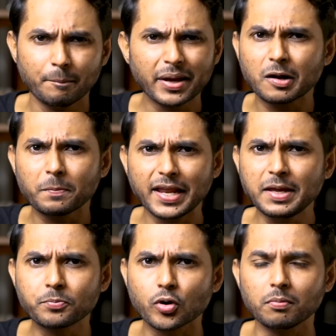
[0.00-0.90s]
Pick up
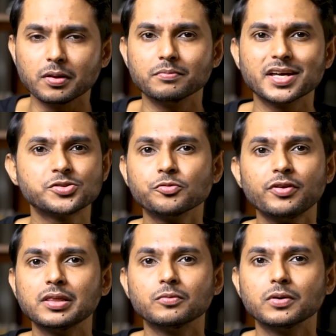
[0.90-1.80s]
any problem that you
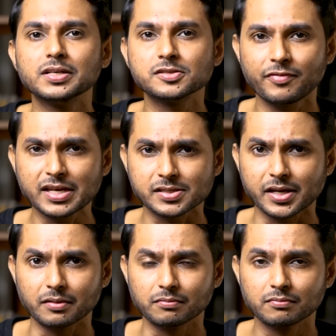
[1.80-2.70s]
feel the world is
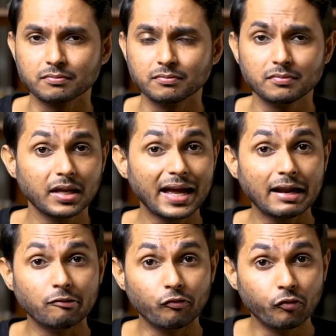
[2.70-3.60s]
facing
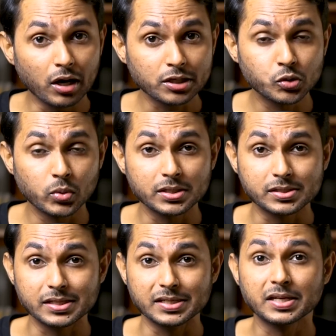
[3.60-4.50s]
and work
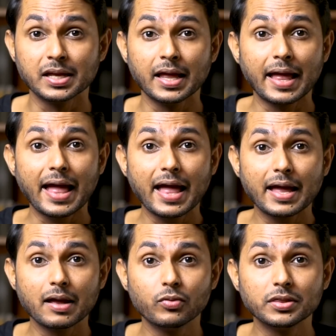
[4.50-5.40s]
towards it
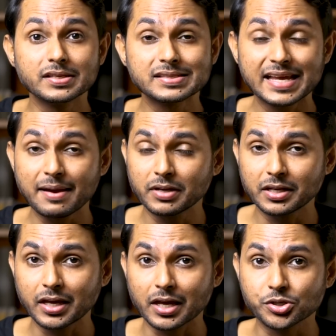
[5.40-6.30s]
with the same
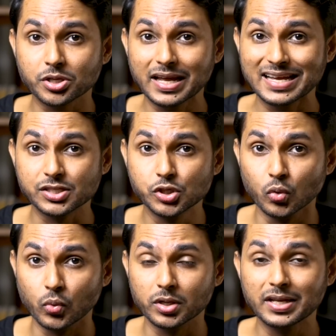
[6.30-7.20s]
dedication as
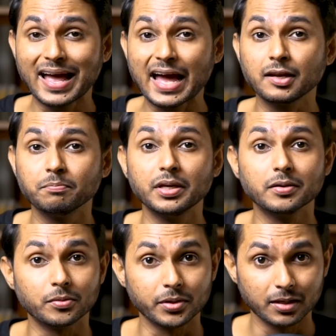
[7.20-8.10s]
you would had it
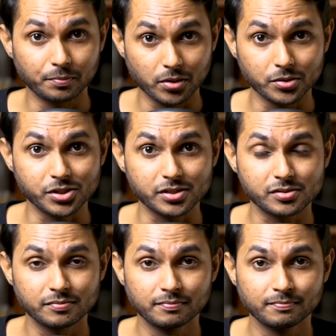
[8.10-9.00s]
been a real
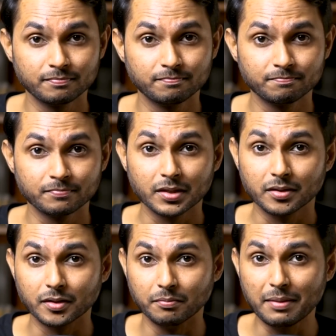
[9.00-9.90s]
project.
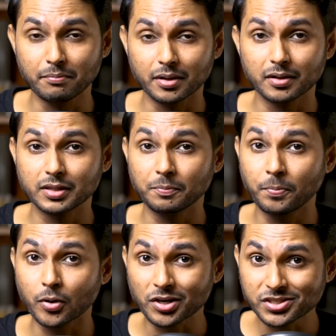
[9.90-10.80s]
Remember, the
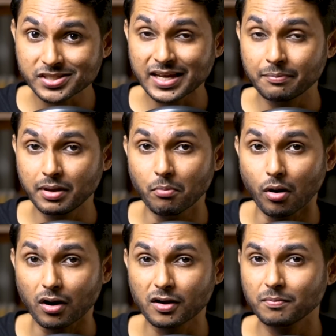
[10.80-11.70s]
project can be
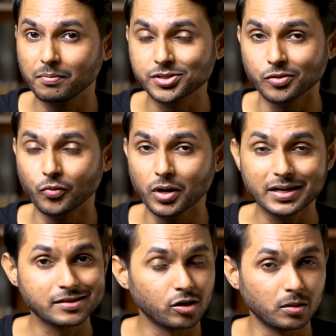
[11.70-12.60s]
mock, but your
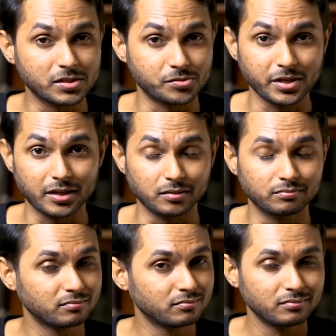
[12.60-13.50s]
work is always real.
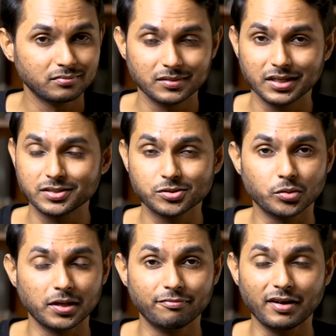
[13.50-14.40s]
It's
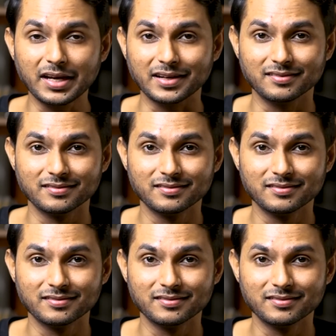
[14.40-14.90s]
totally fine.